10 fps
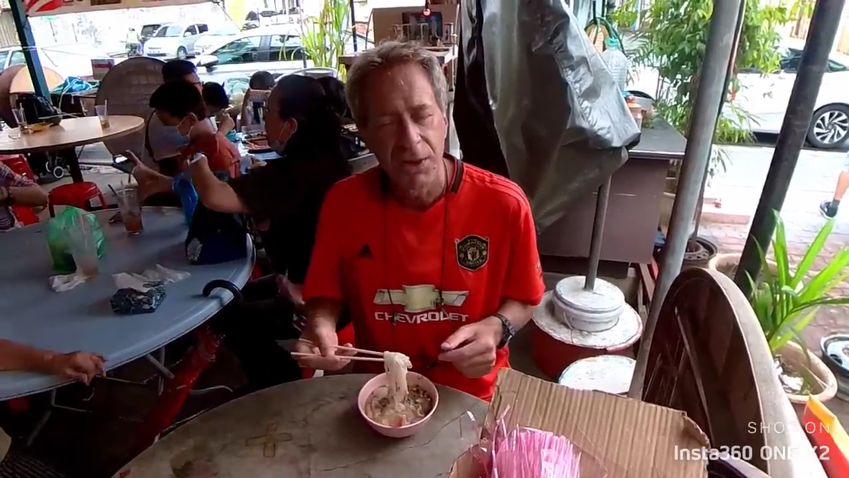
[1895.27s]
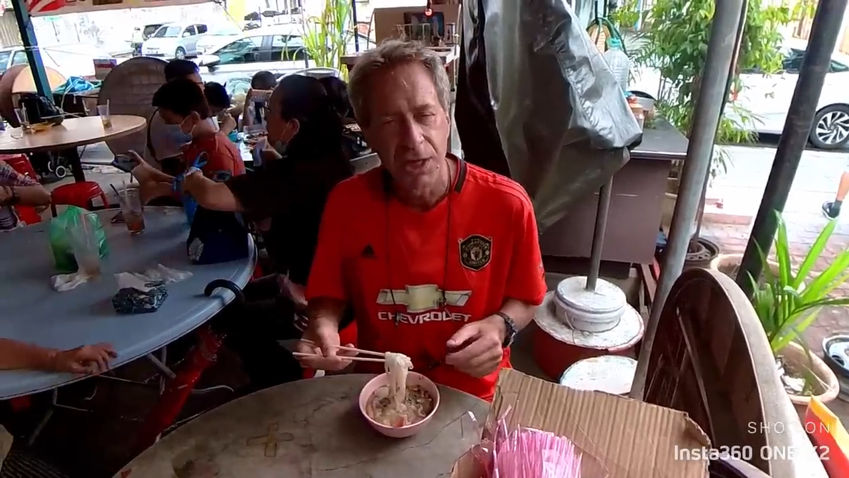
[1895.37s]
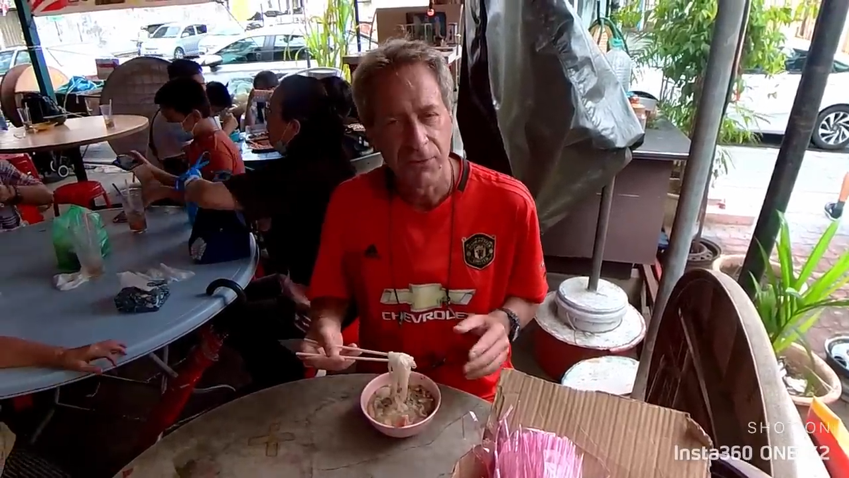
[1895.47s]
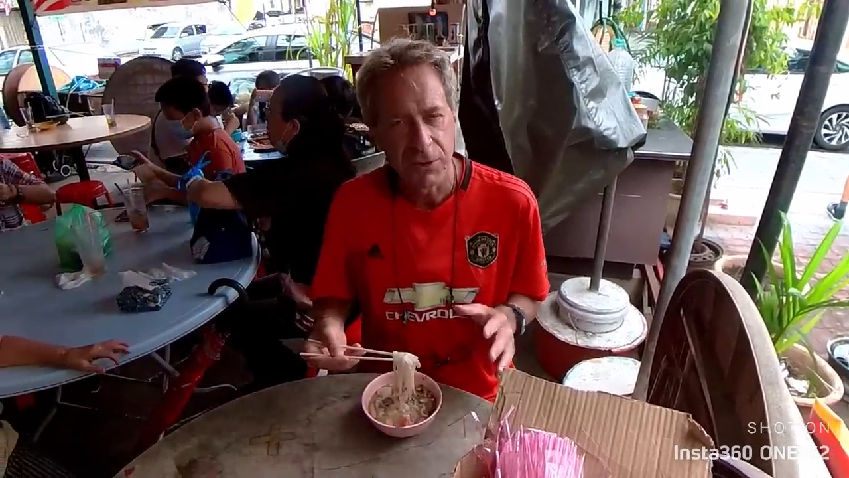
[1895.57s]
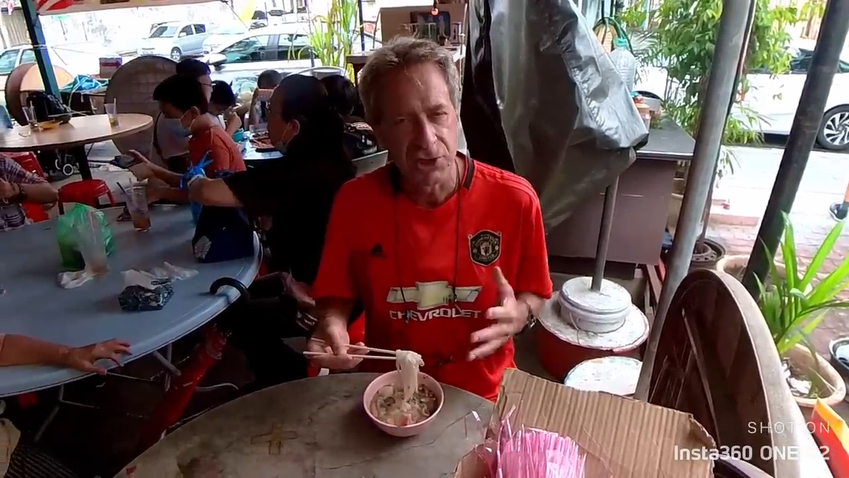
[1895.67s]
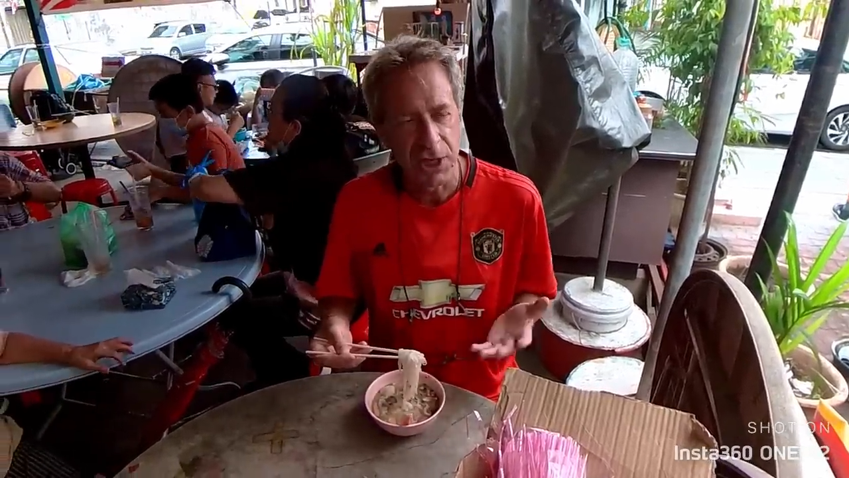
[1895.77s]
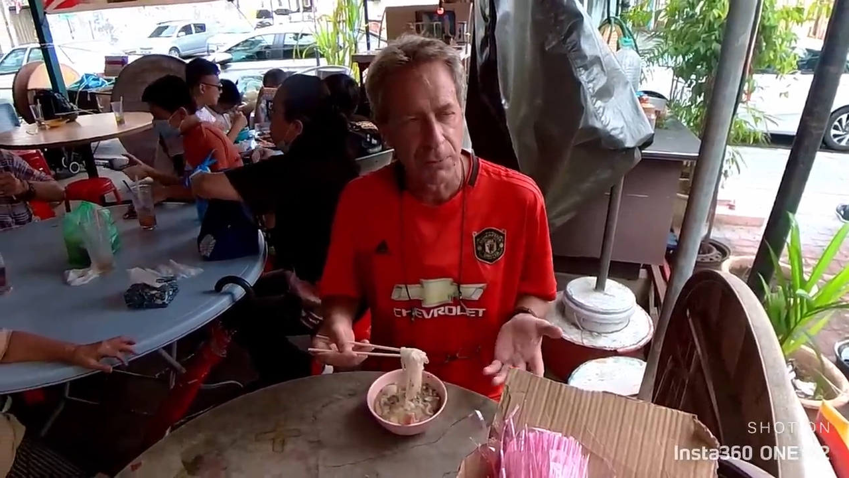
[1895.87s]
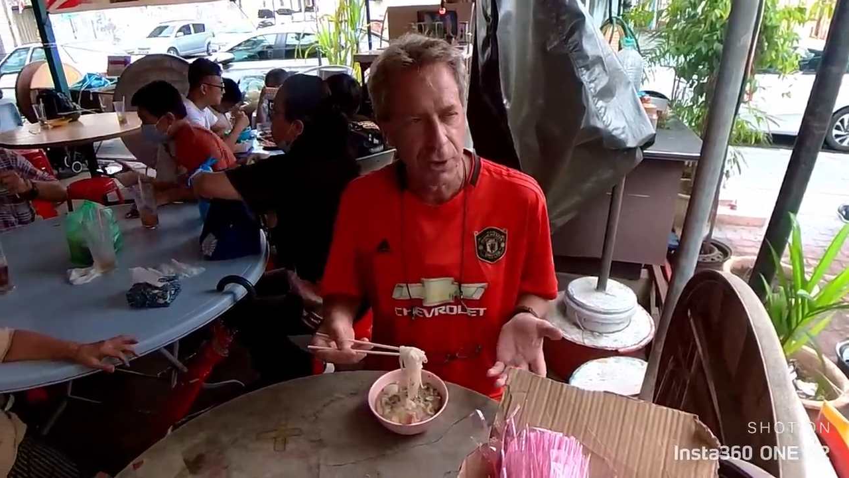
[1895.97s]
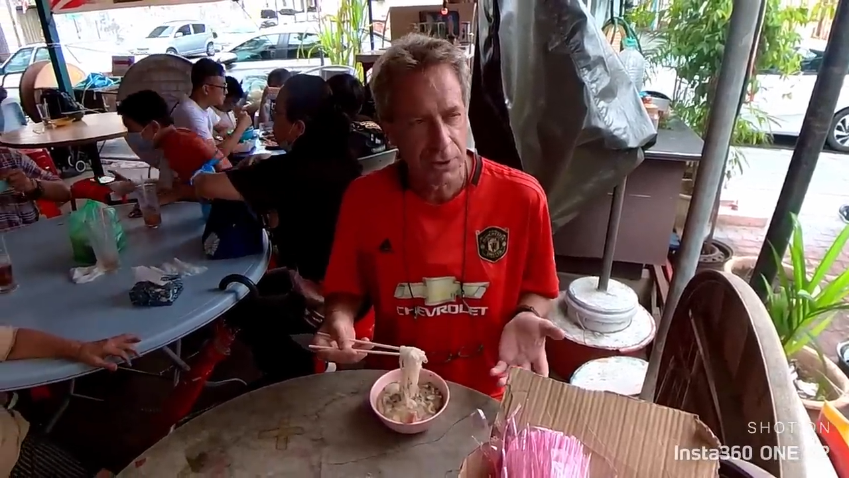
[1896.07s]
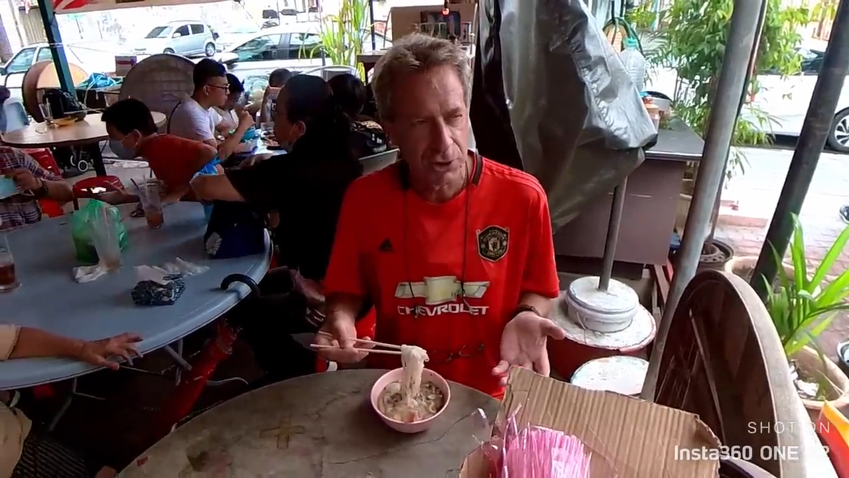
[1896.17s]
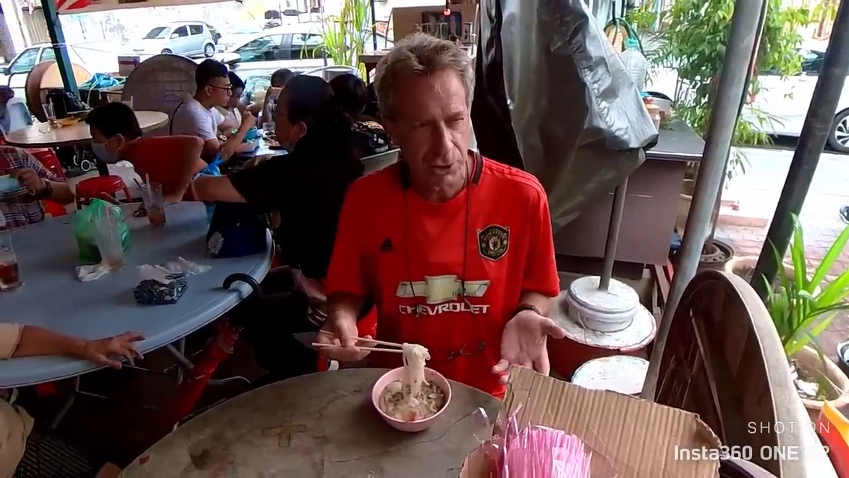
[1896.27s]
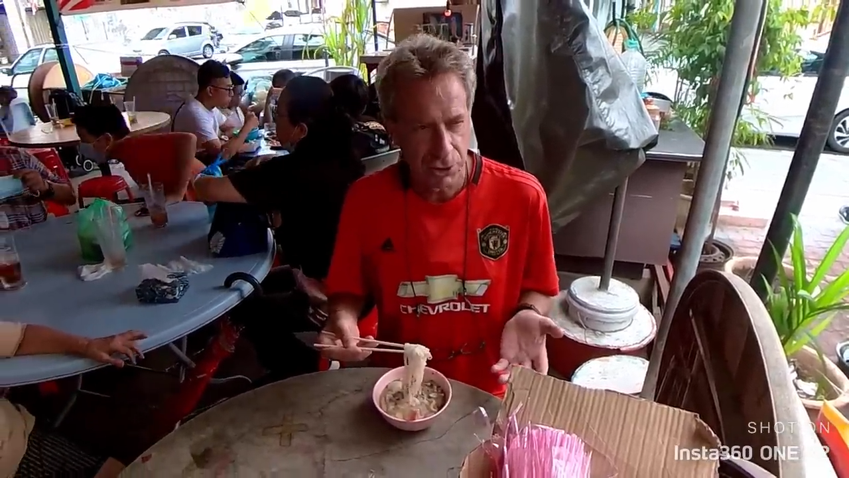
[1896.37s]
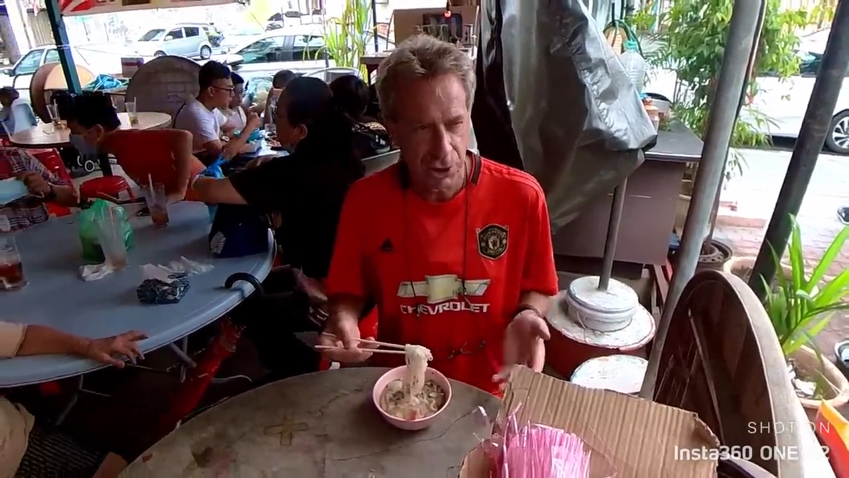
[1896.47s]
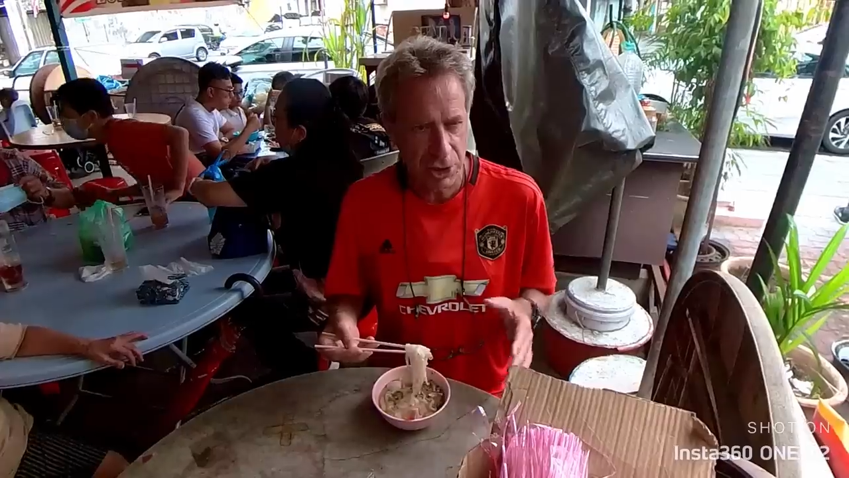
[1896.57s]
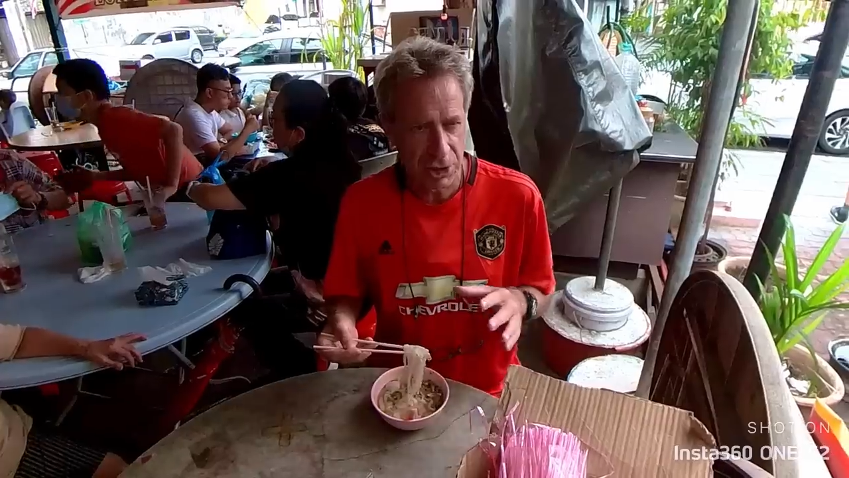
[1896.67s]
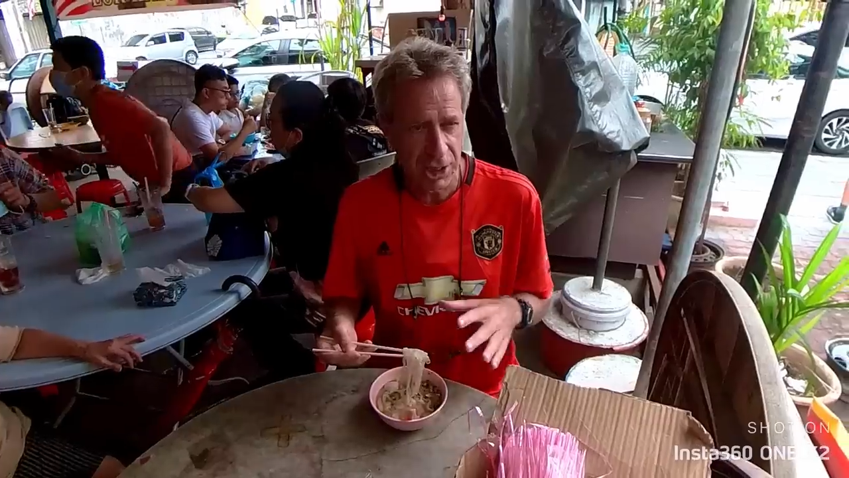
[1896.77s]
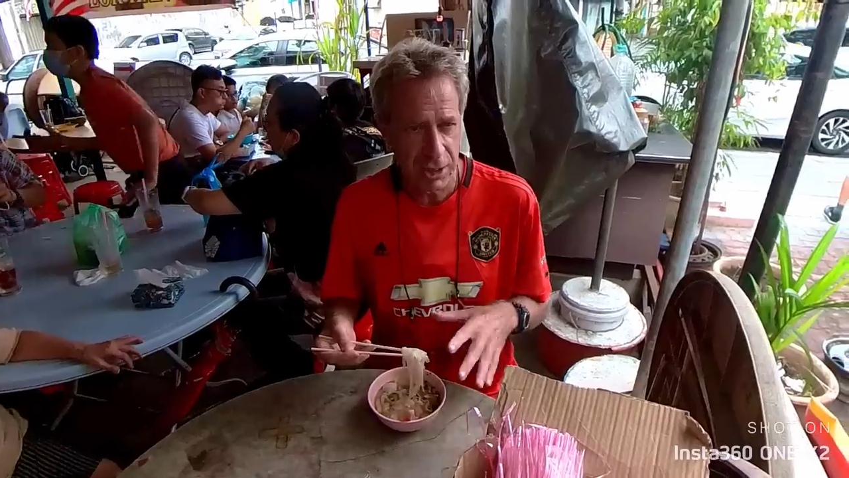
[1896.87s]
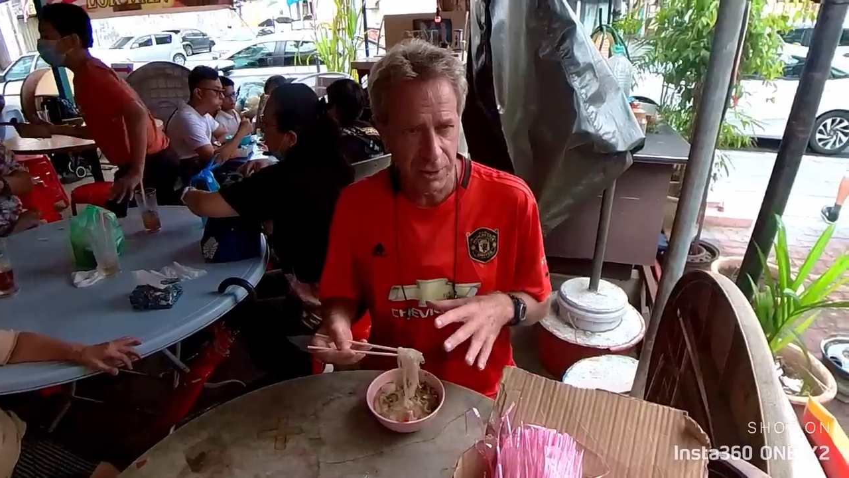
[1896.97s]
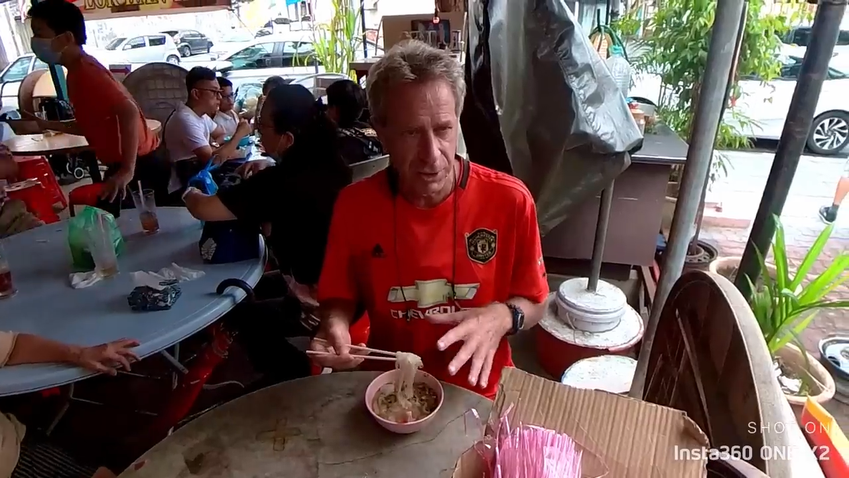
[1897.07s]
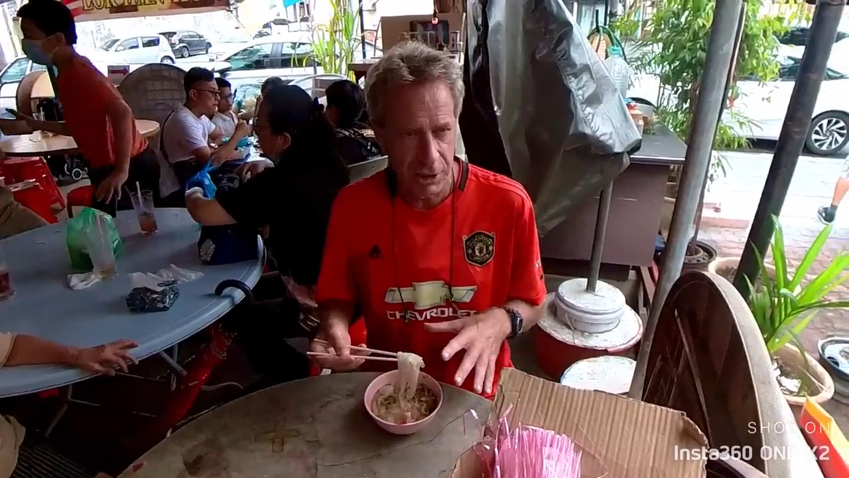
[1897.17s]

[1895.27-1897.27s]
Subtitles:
I think for someone to declare